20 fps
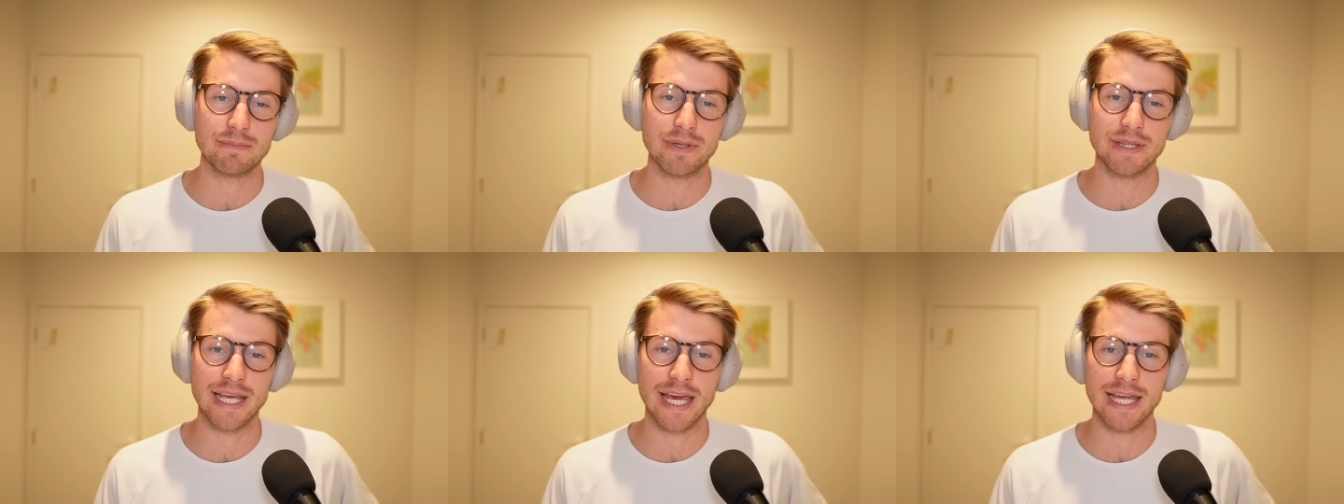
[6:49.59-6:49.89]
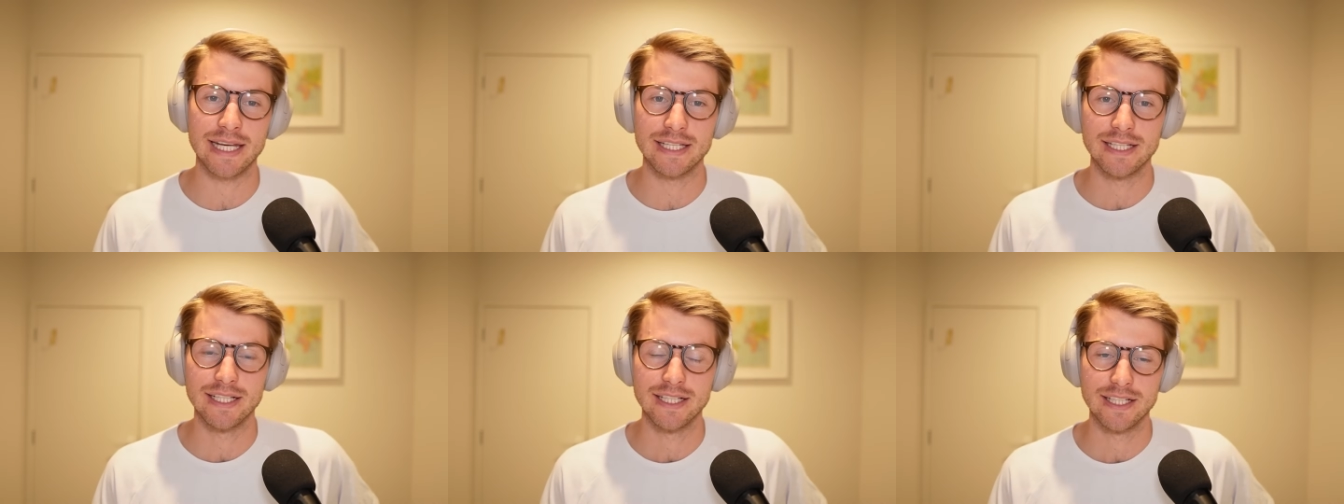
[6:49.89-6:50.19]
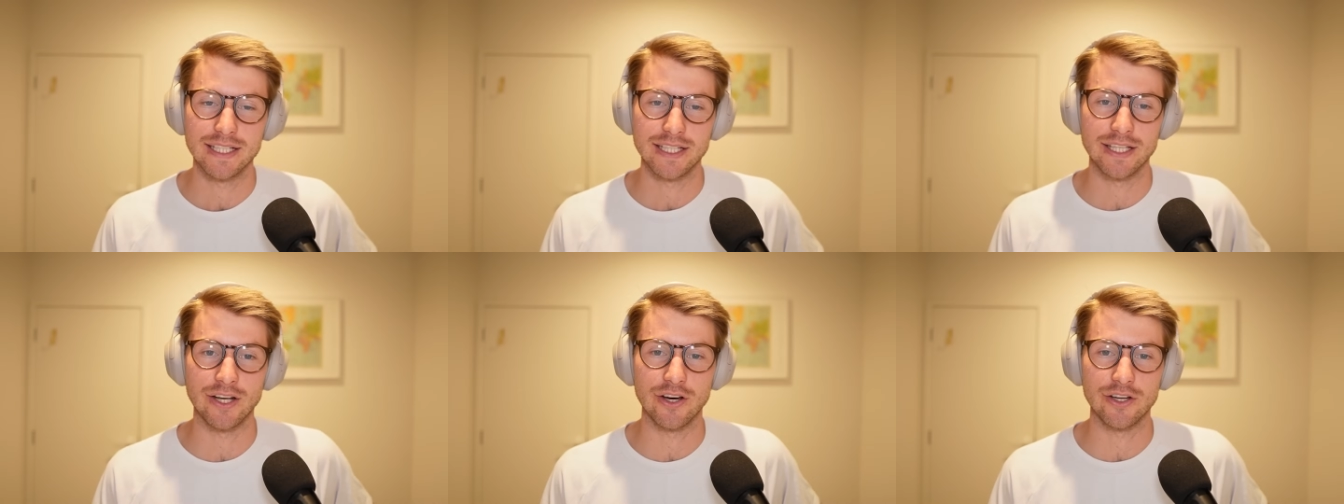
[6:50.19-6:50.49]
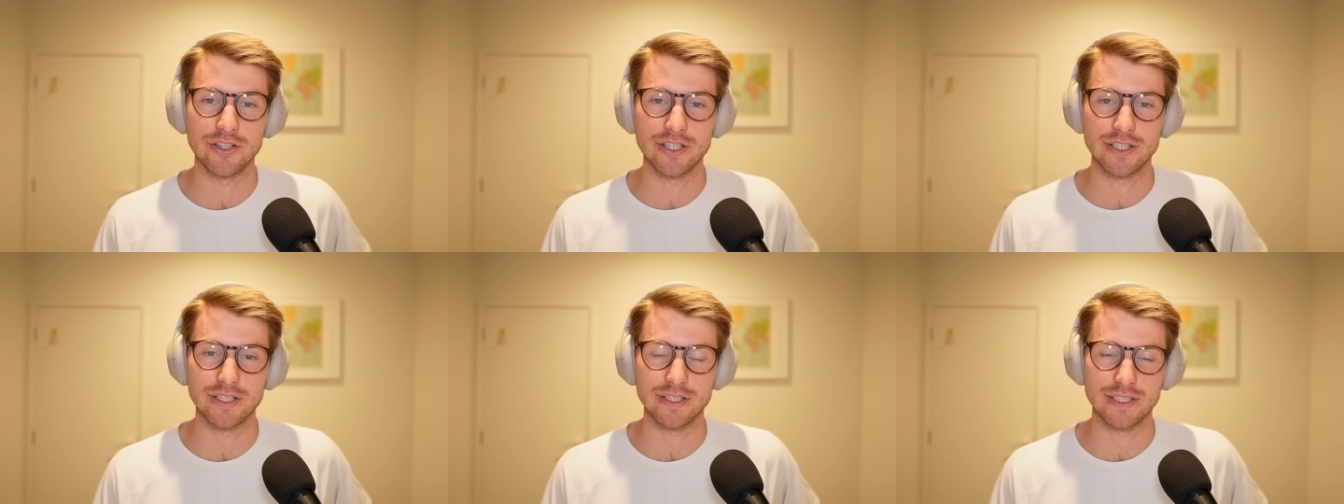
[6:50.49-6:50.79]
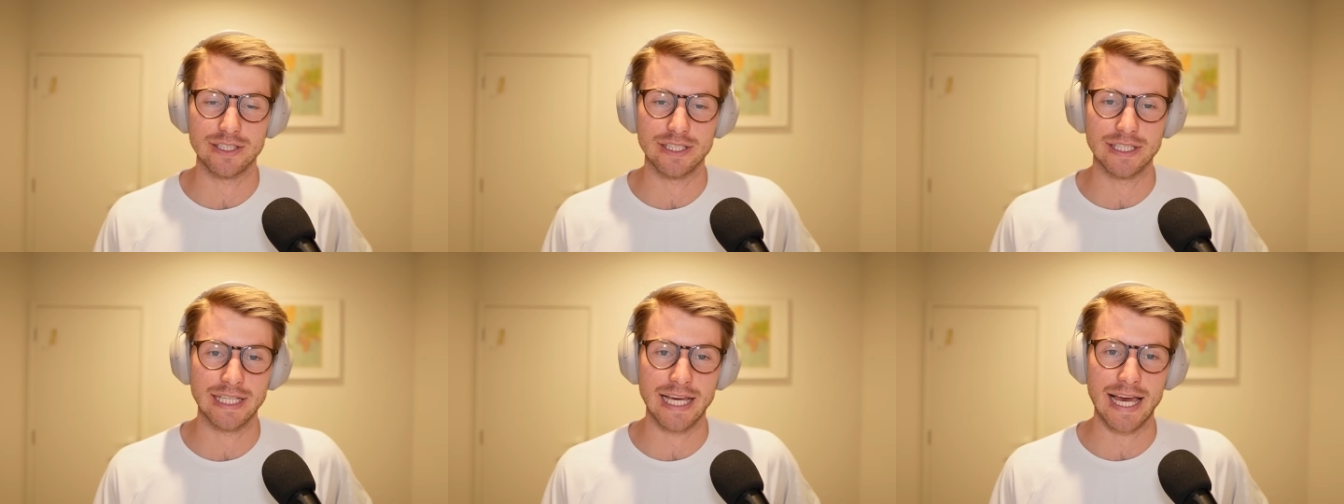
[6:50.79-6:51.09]
But then,
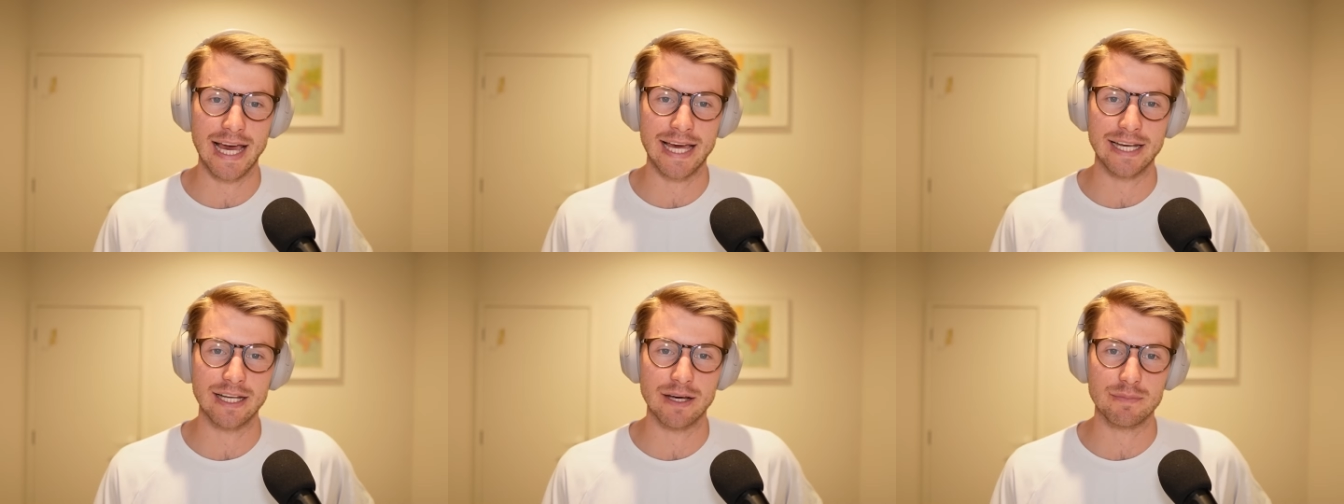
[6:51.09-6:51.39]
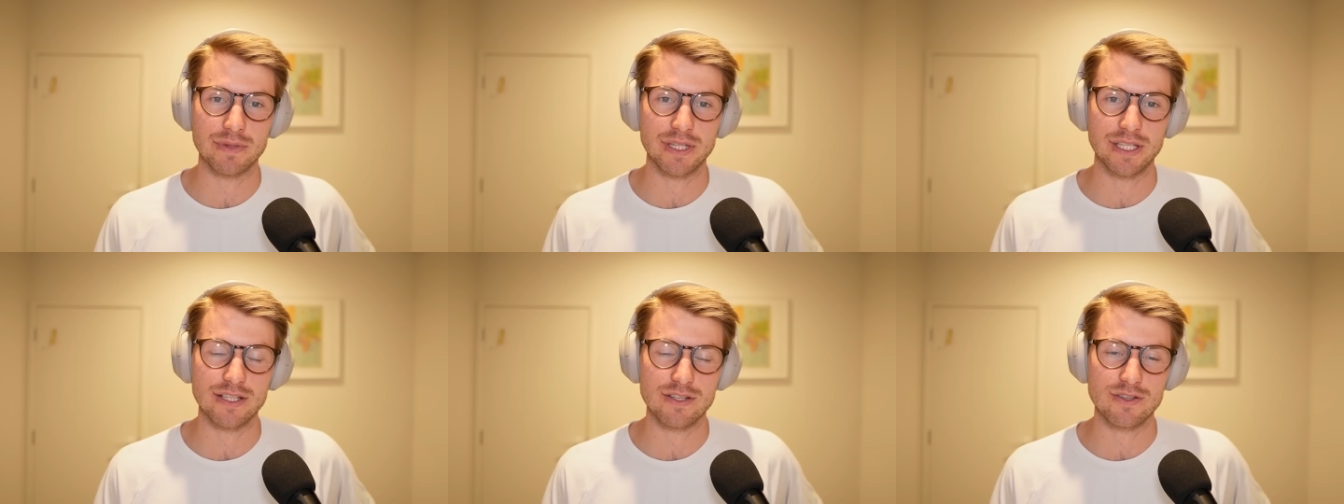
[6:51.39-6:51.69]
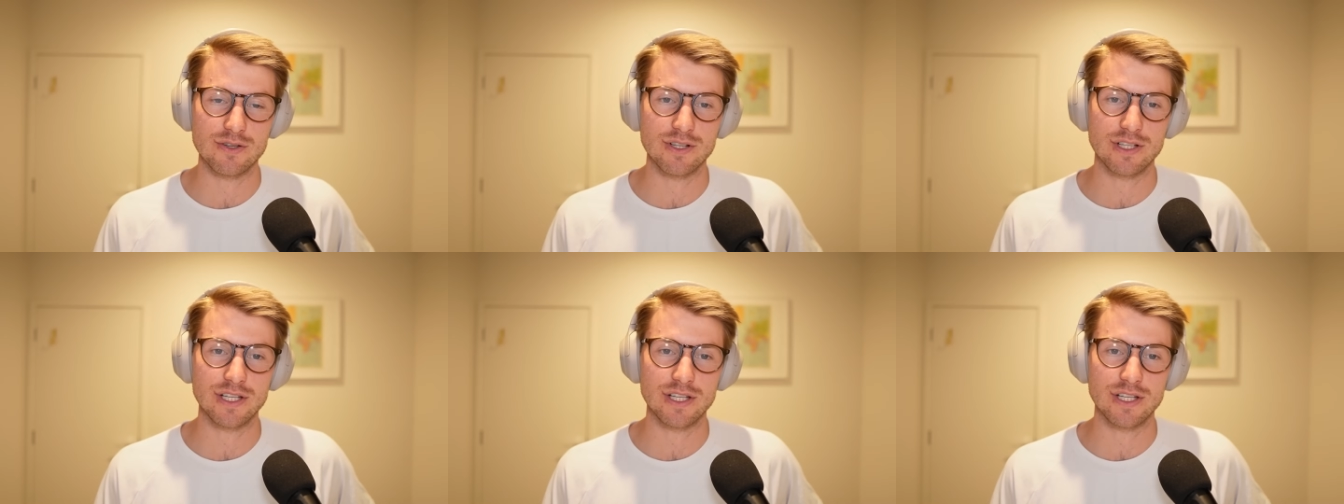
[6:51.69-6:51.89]
you add up the sort